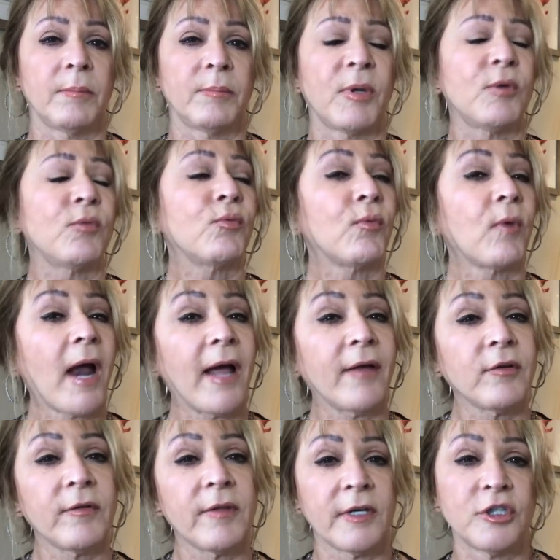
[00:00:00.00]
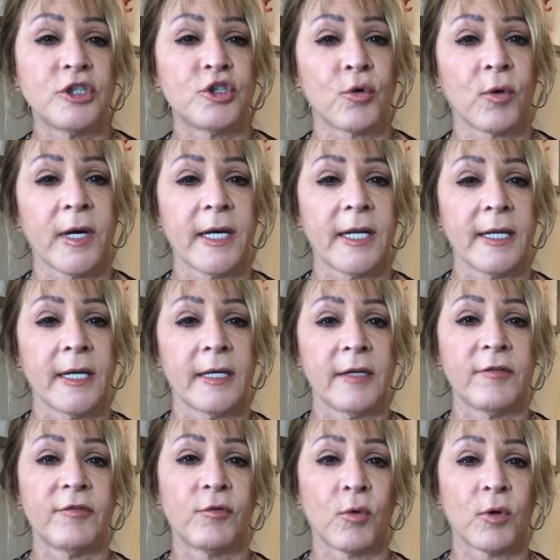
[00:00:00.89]
But rather than joining
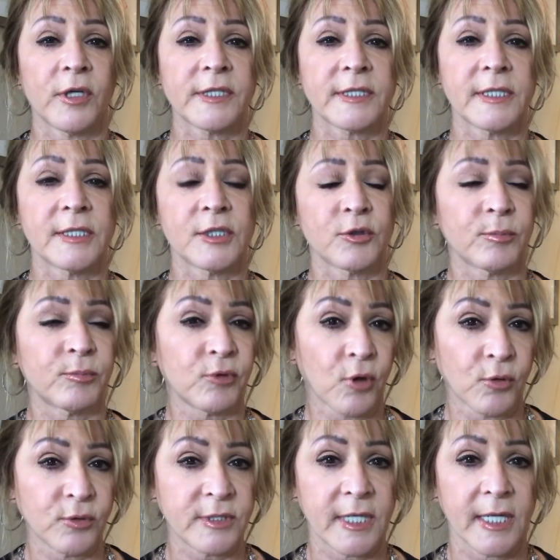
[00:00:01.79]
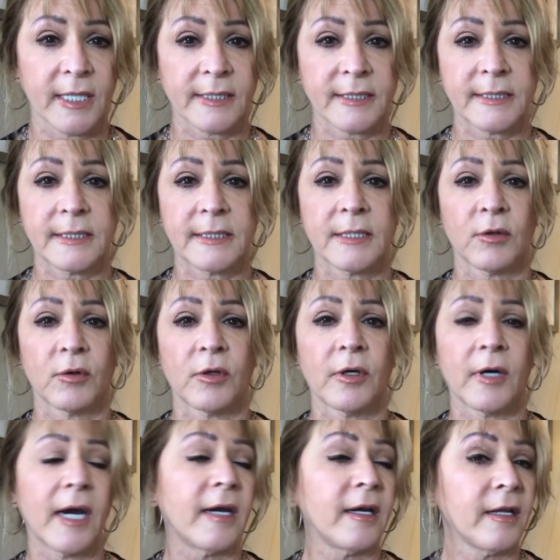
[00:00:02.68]
any forces or protests
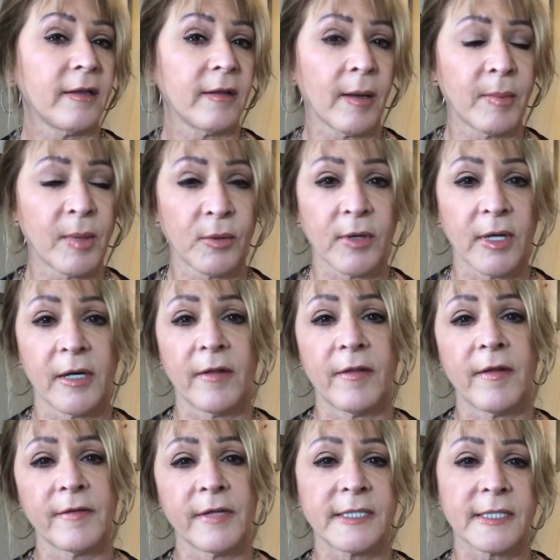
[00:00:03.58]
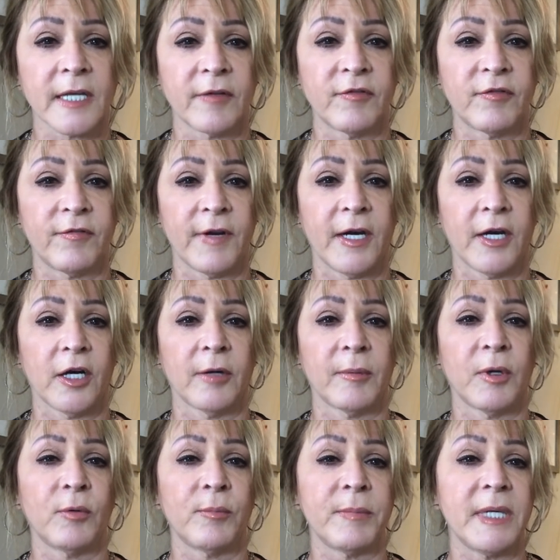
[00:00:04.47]
or any about anything that's unfair
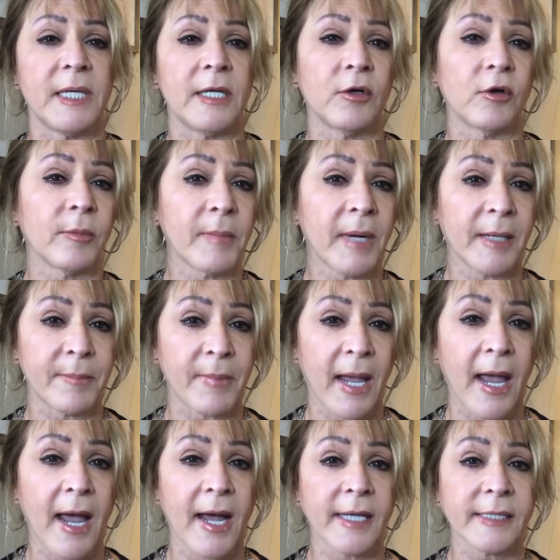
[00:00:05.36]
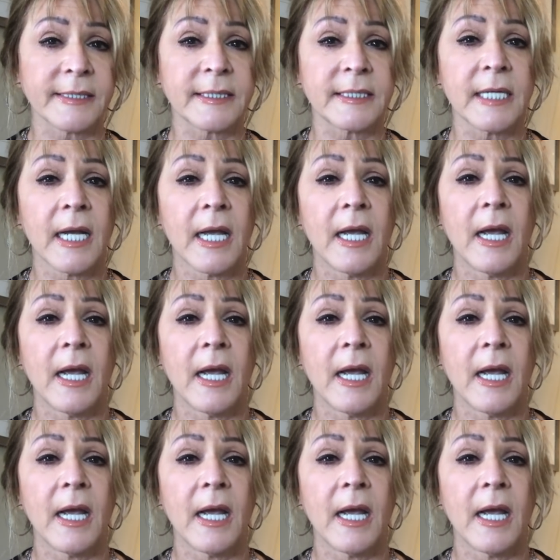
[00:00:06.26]
about me or my past,